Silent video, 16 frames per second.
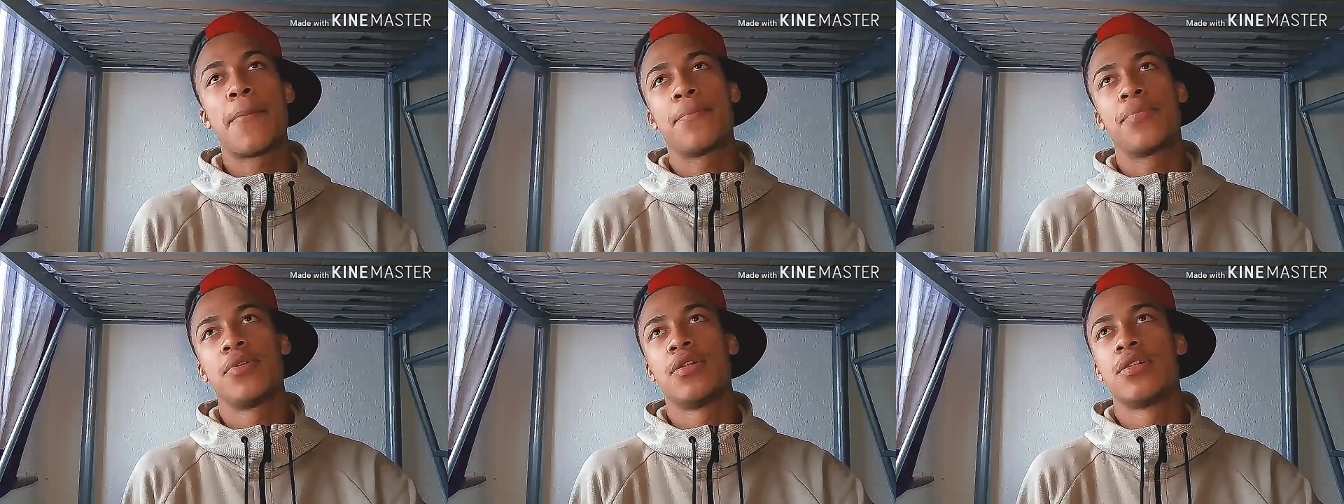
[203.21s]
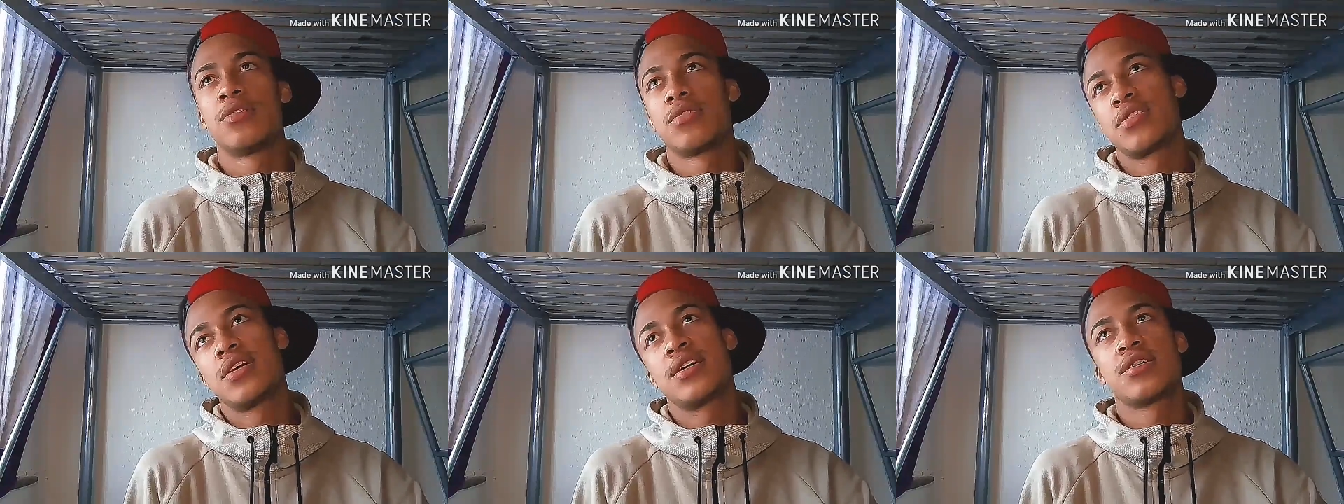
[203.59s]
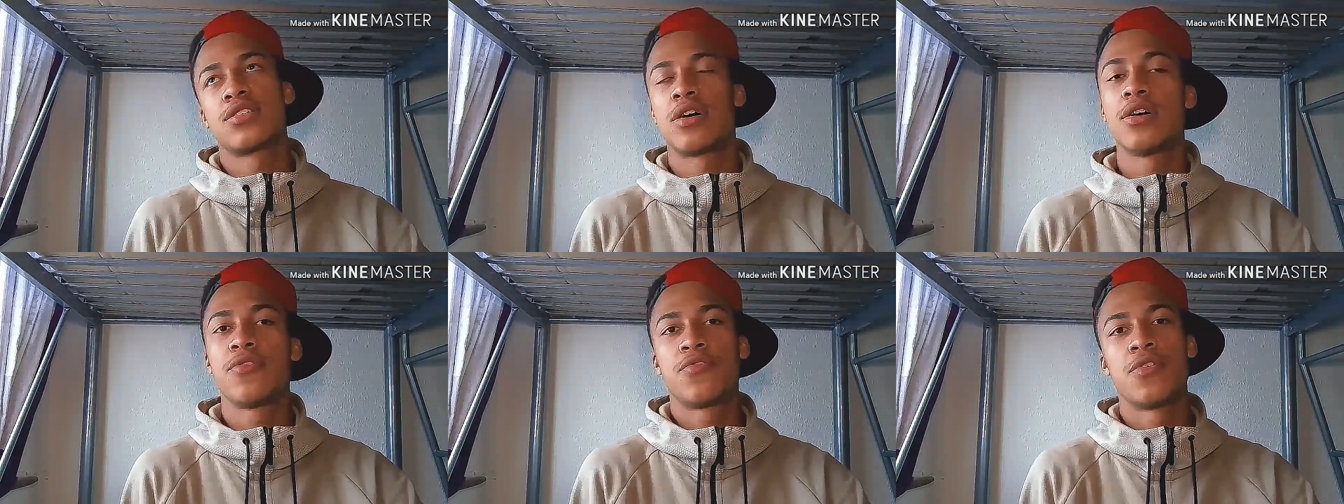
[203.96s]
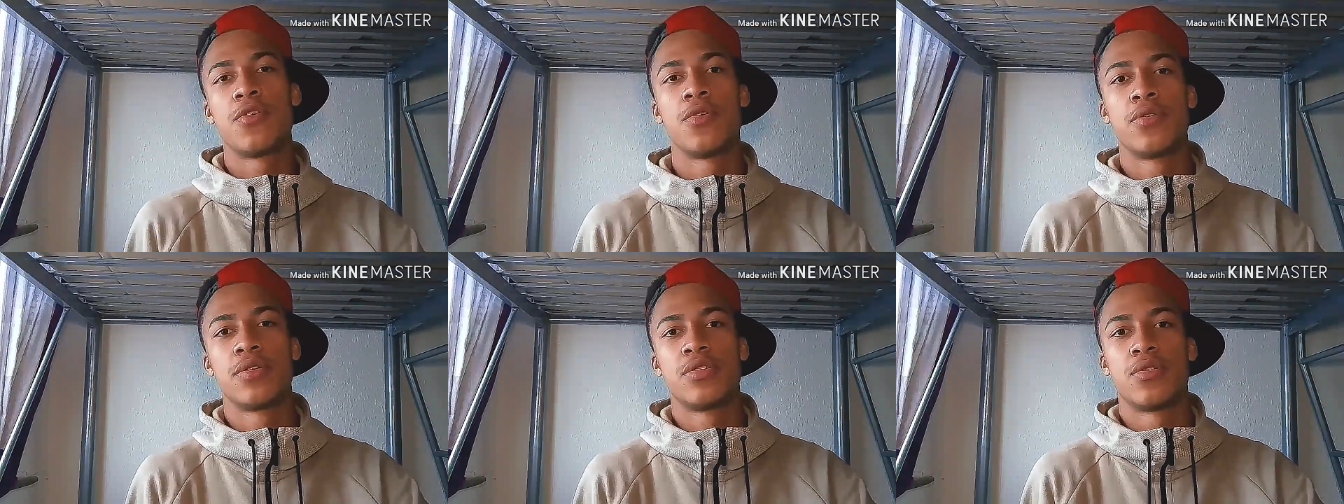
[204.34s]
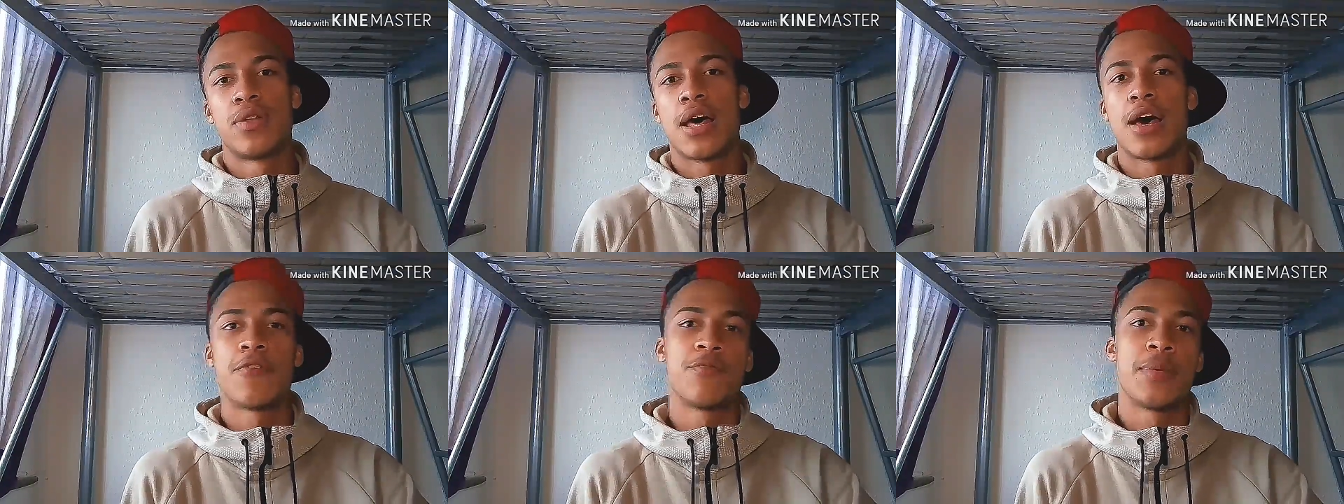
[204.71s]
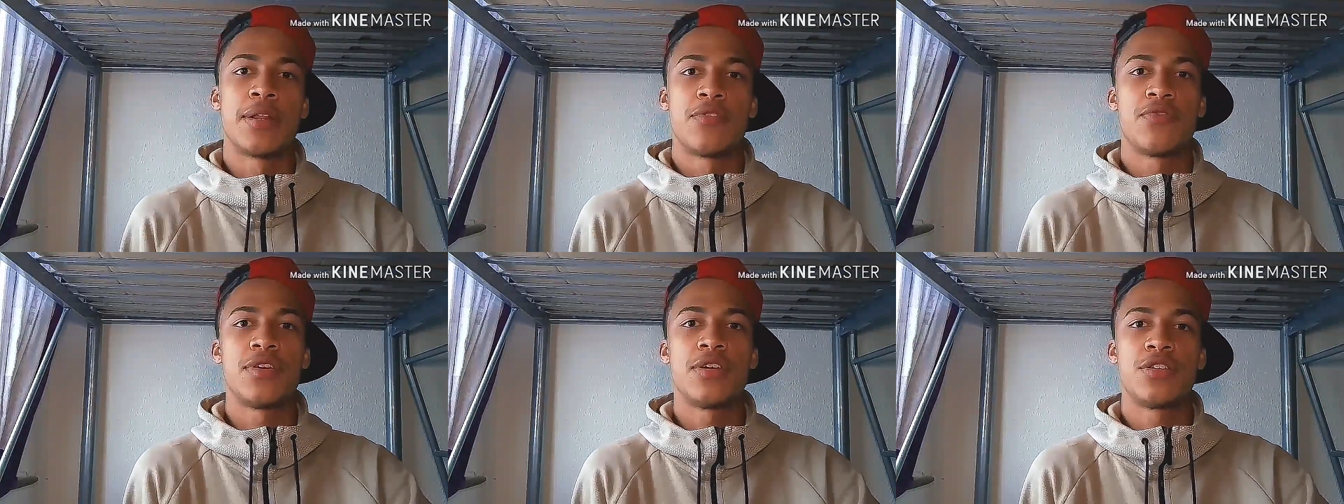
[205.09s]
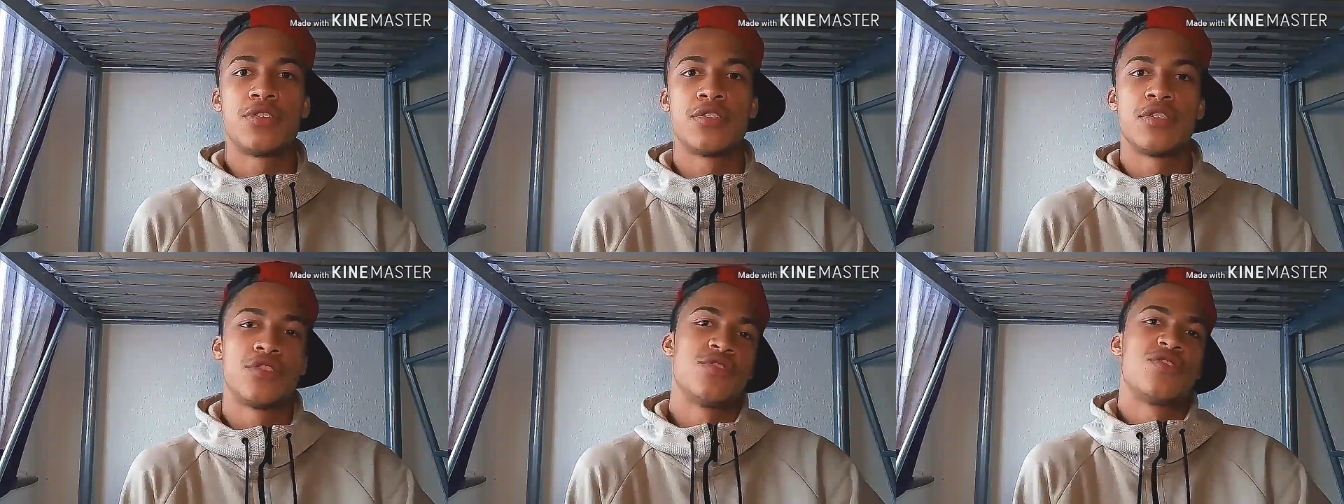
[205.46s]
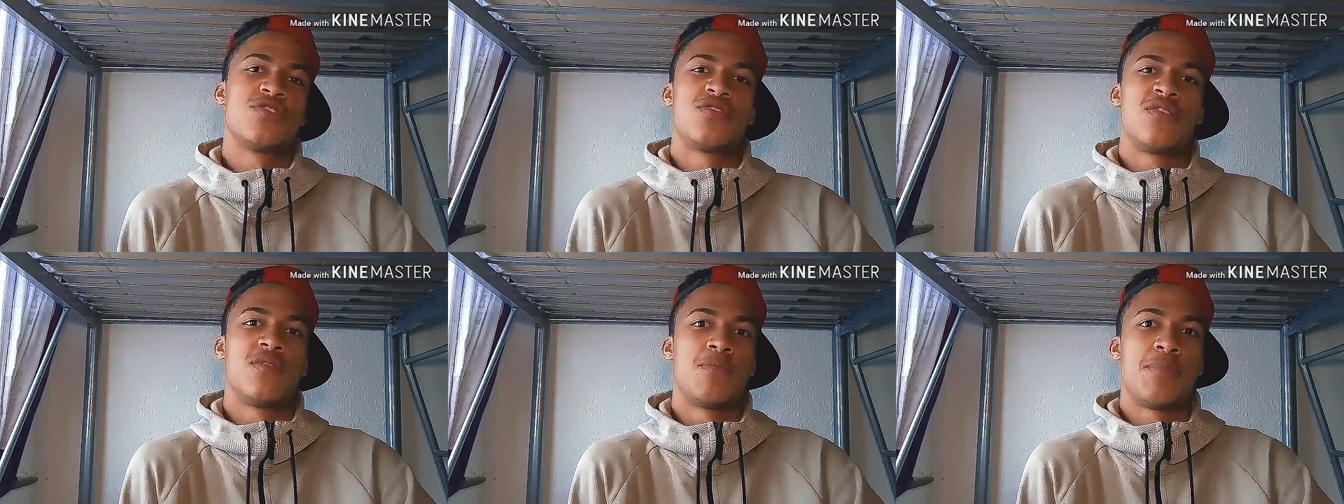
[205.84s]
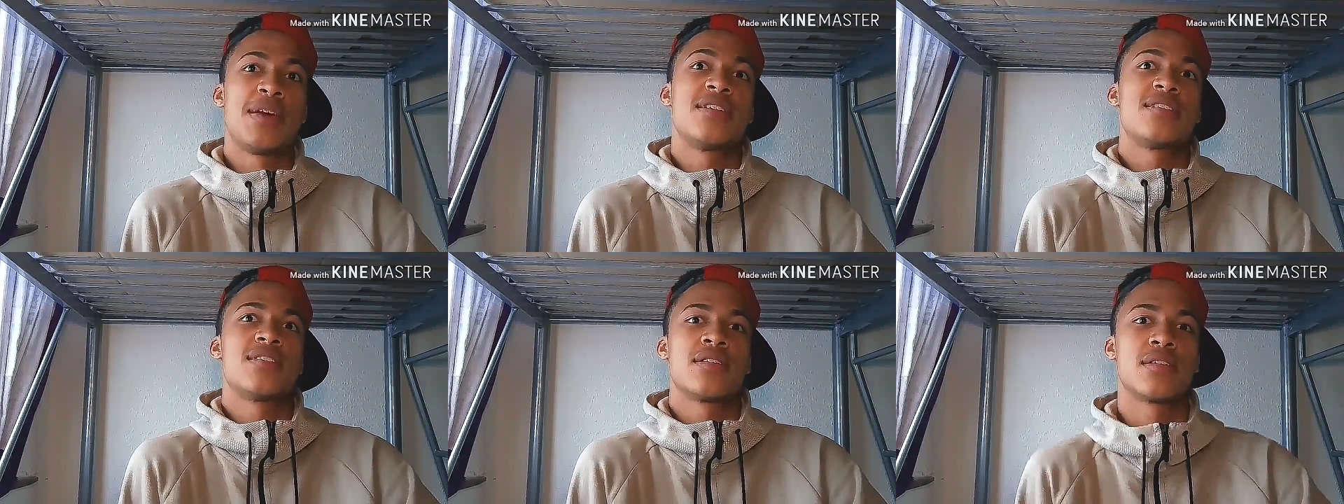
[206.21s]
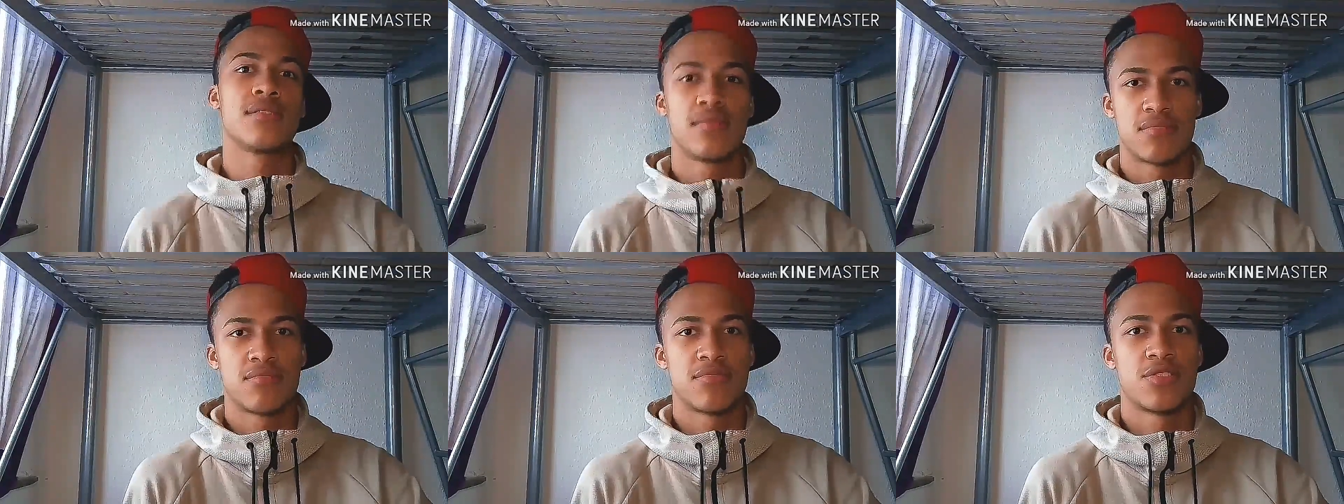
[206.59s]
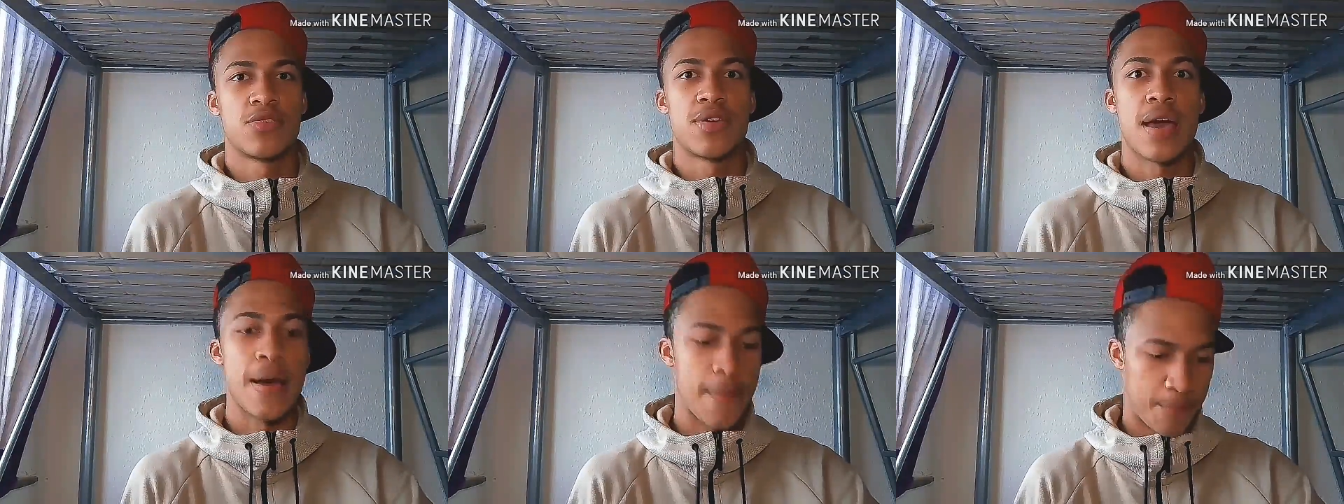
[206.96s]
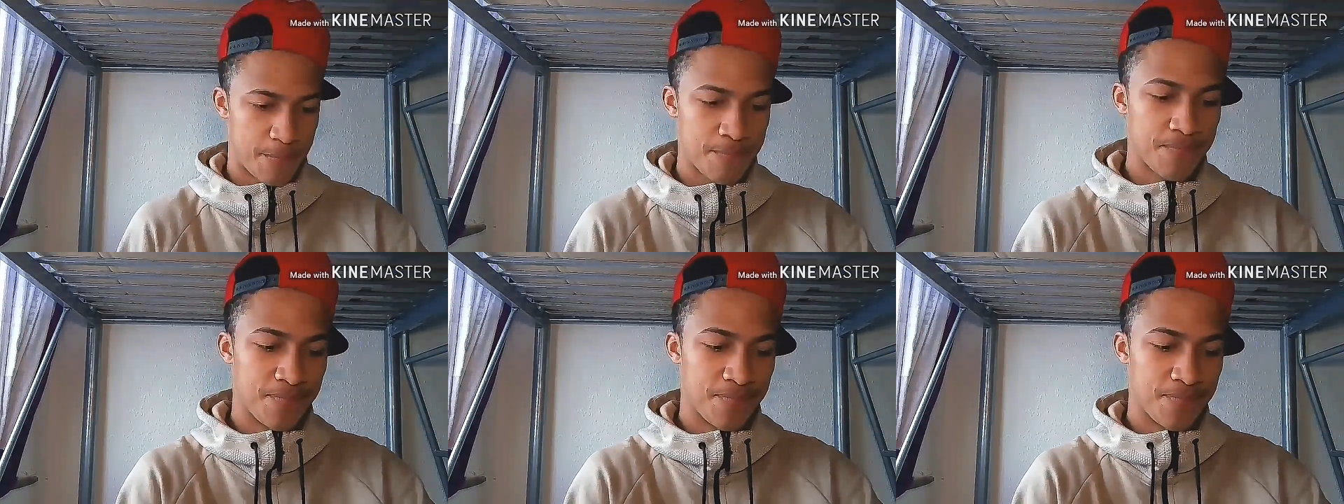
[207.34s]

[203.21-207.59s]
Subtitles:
Apple/iPhone don't have many features. It's just basic. So yeah.